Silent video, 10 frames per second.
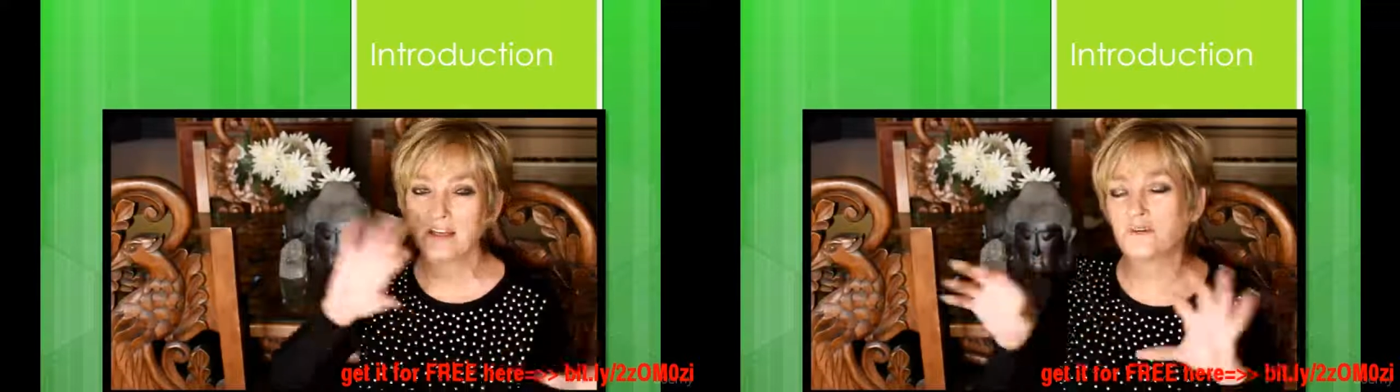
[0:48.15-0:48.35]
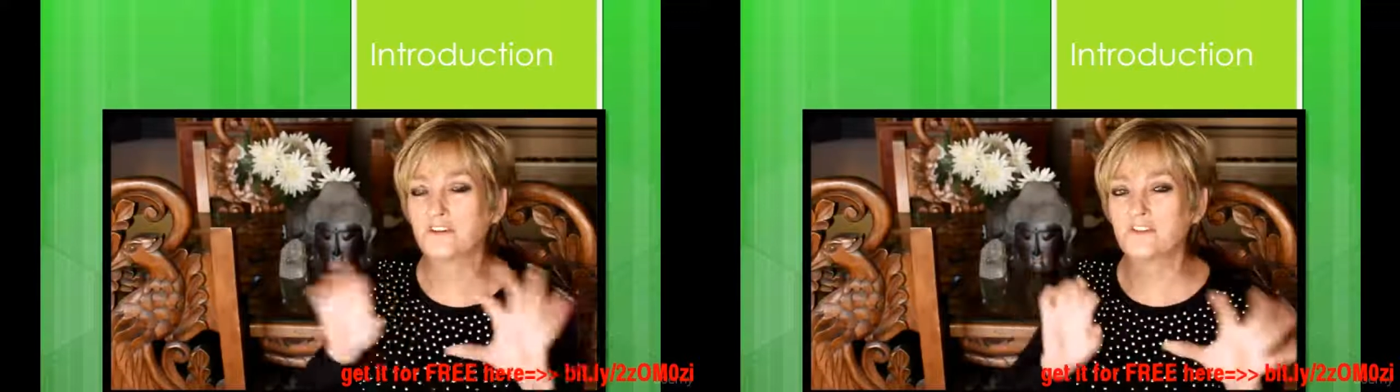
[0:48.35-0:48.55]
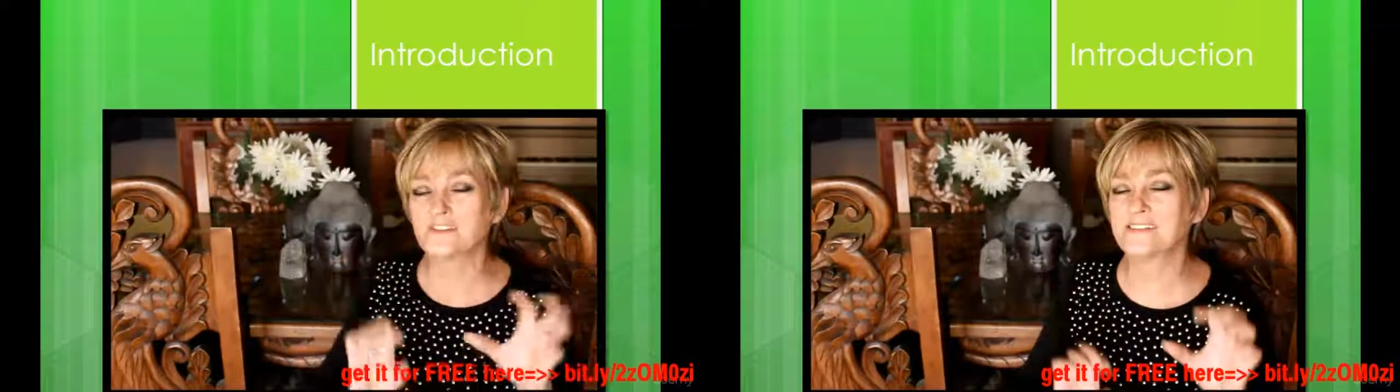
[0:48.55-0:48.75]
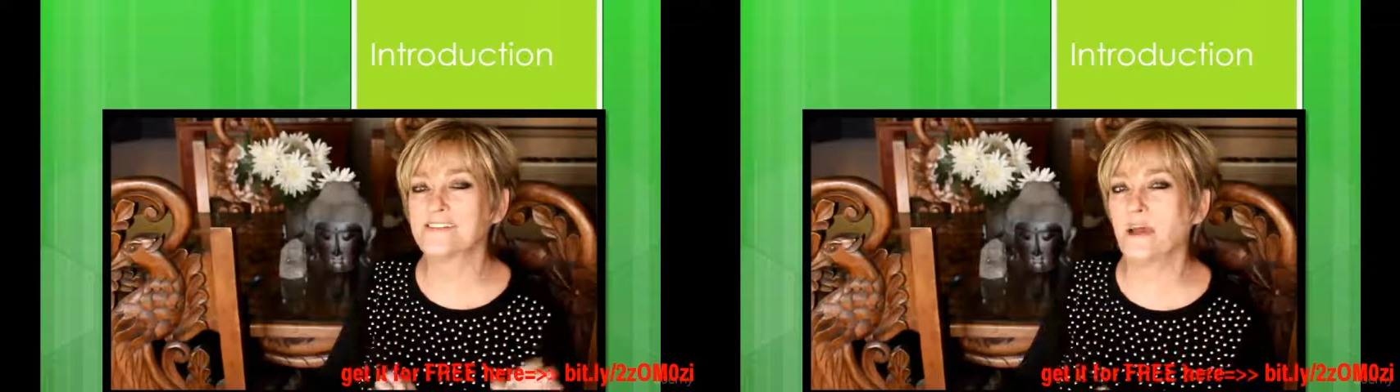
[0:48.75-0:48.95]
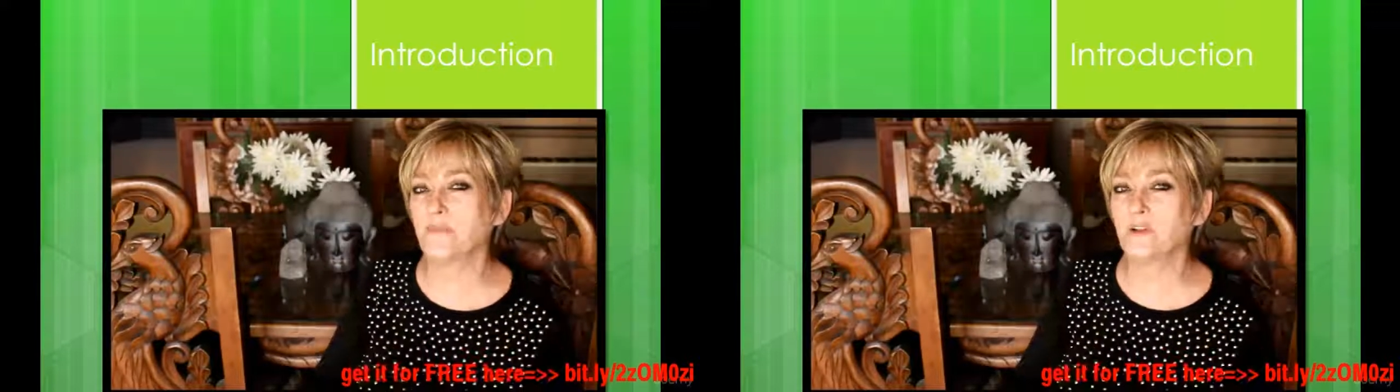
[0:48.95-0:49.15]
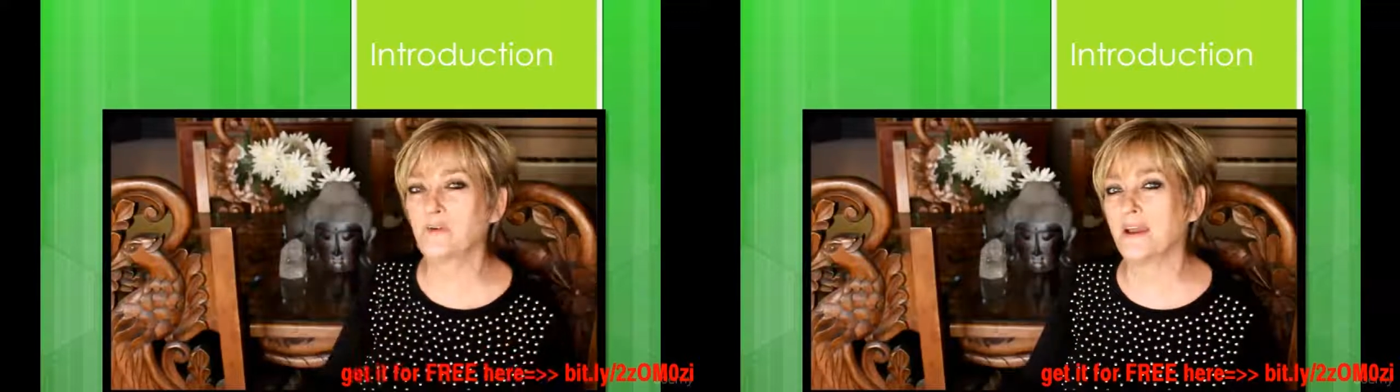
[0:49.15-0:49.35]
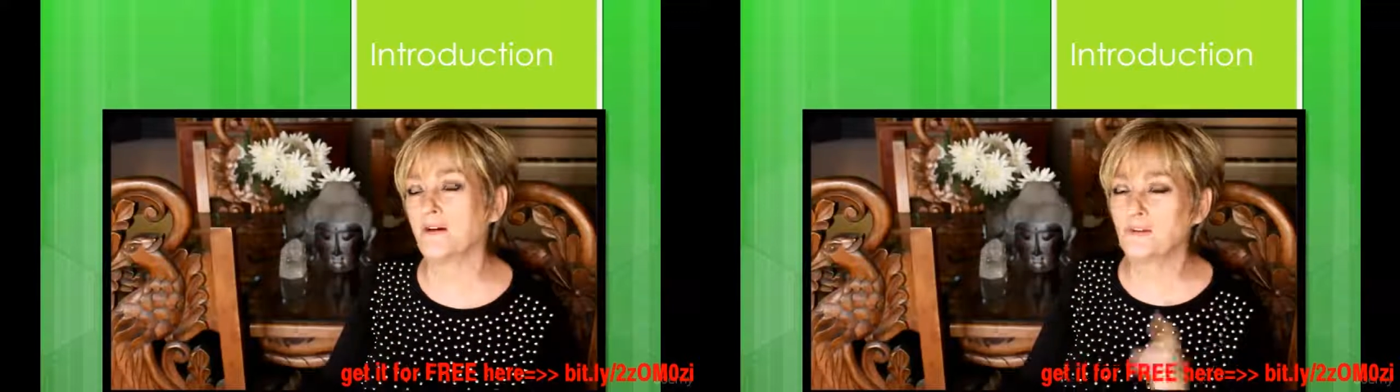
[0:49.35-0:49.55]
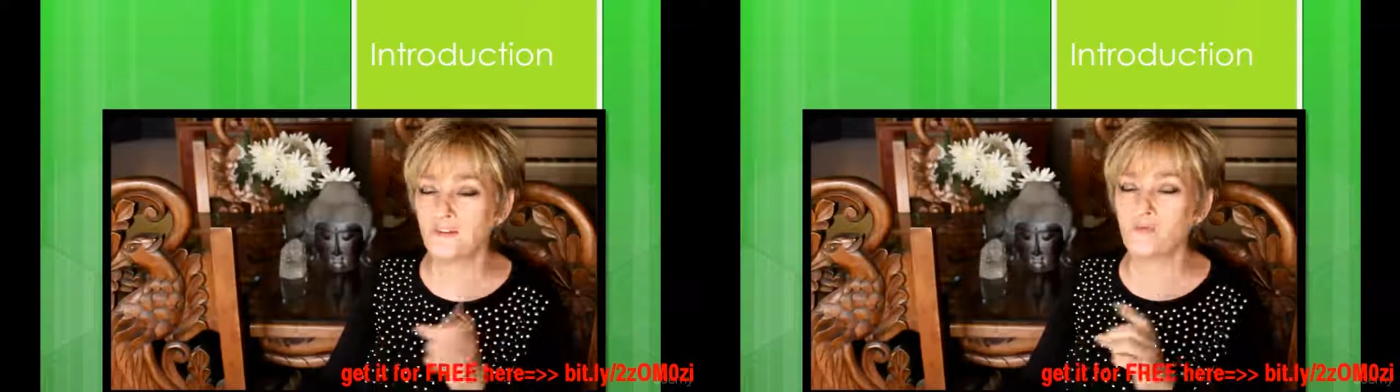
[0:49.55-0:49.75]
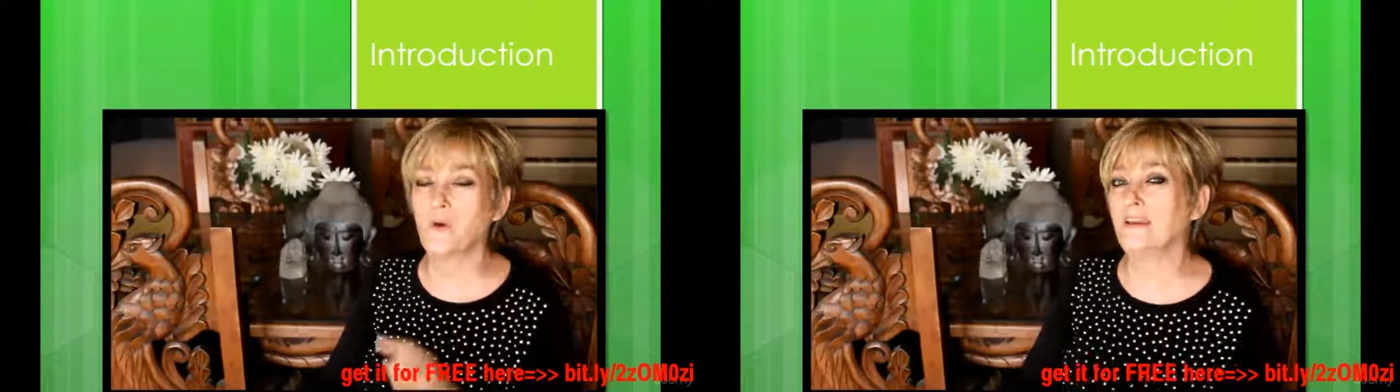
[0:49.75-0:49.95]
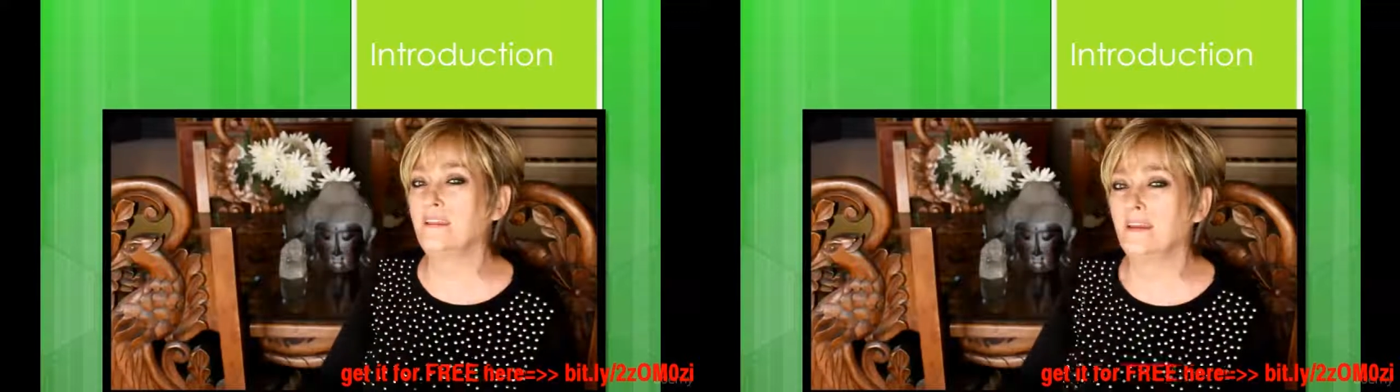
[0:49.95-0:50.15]
you can just dabble around in the
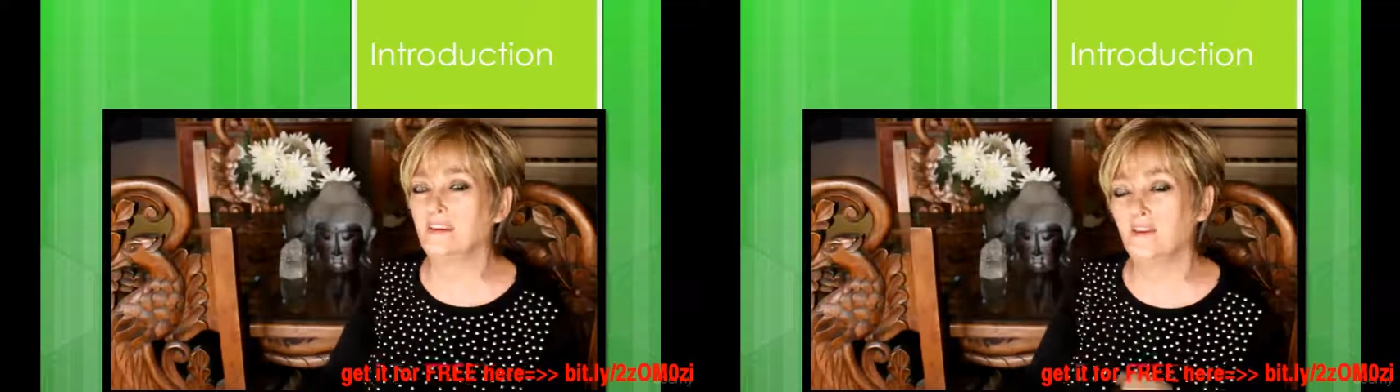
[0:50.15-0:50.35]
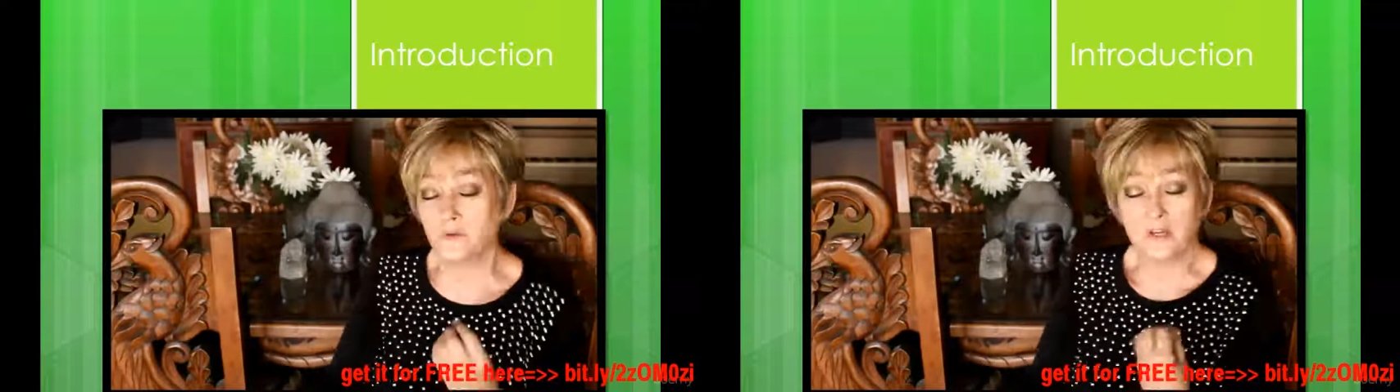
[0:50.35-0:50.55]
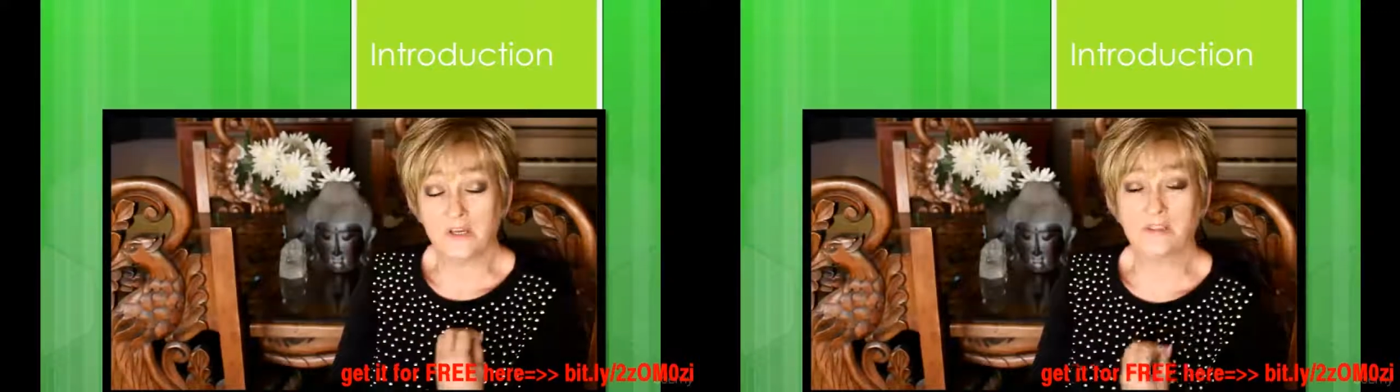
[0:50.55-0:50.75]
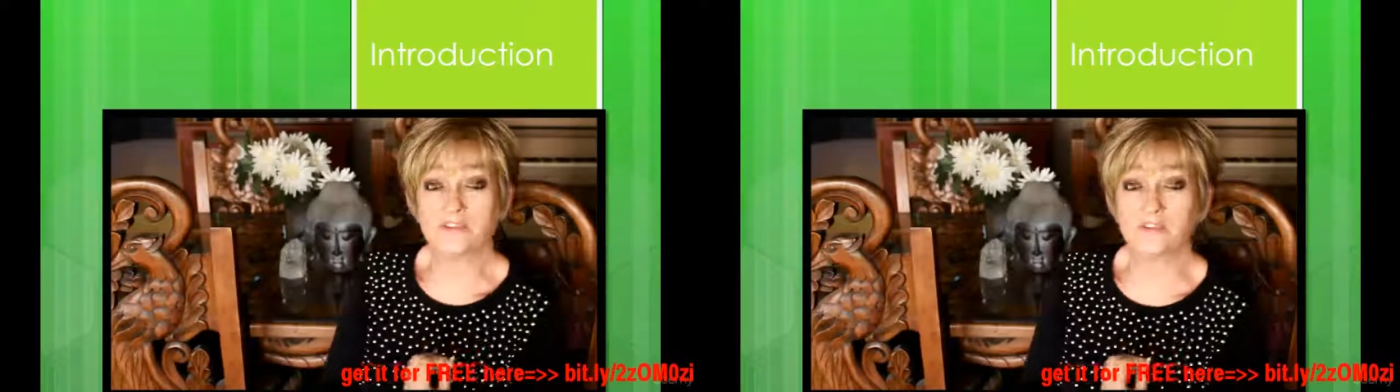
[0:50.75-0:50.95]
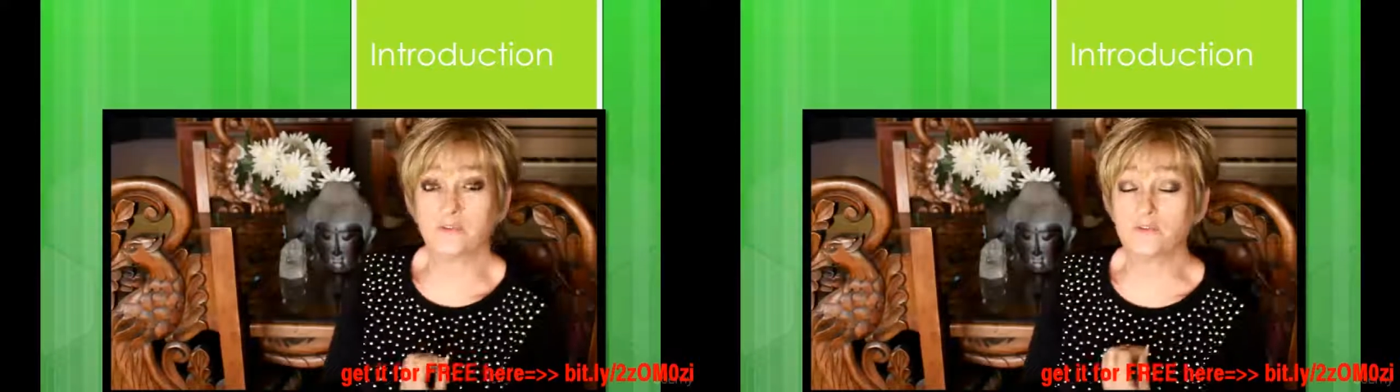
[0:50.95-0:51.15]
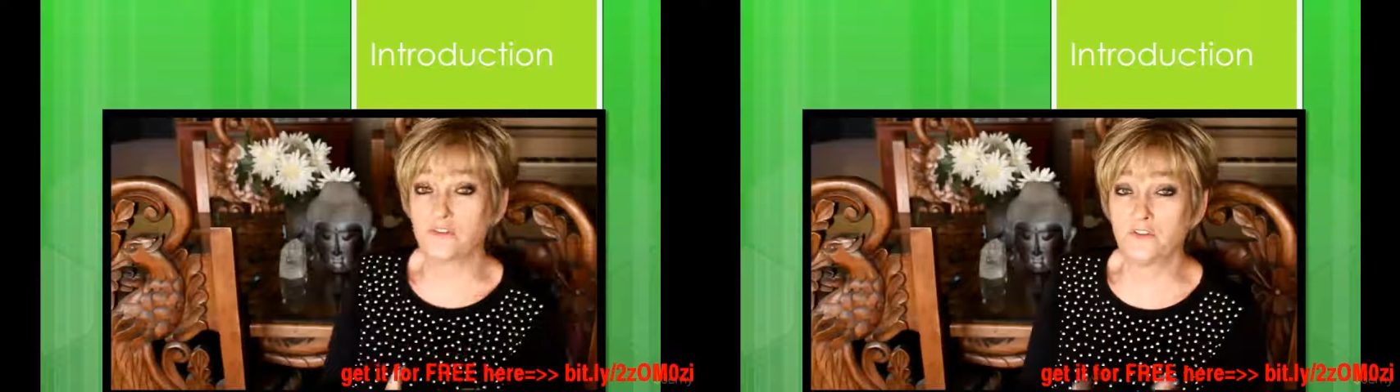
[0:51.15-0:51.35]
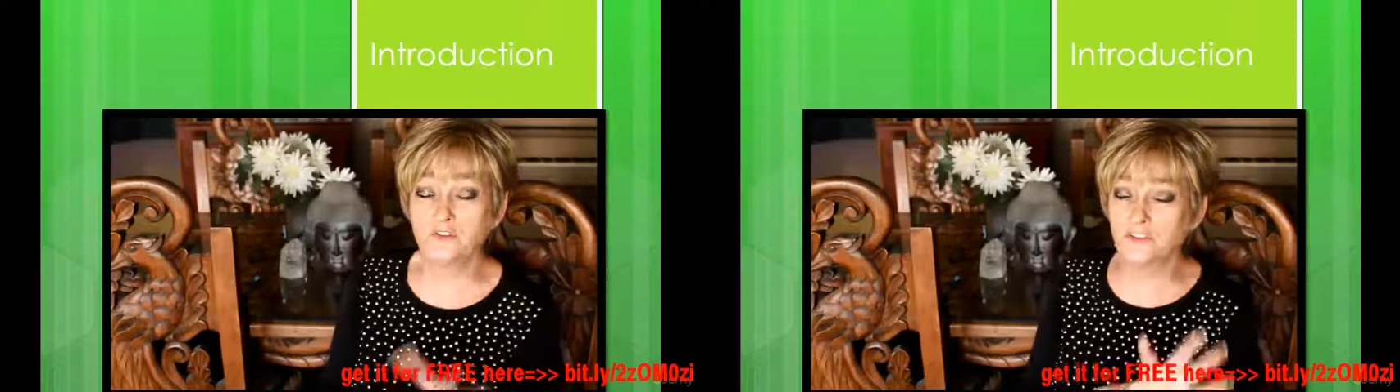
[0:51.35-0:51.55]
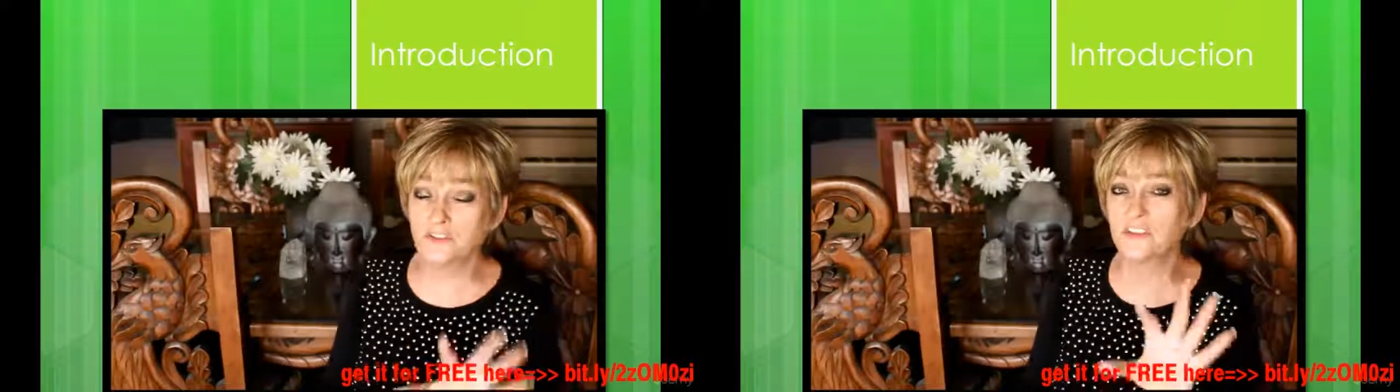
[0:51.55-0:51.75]
way that you so choose.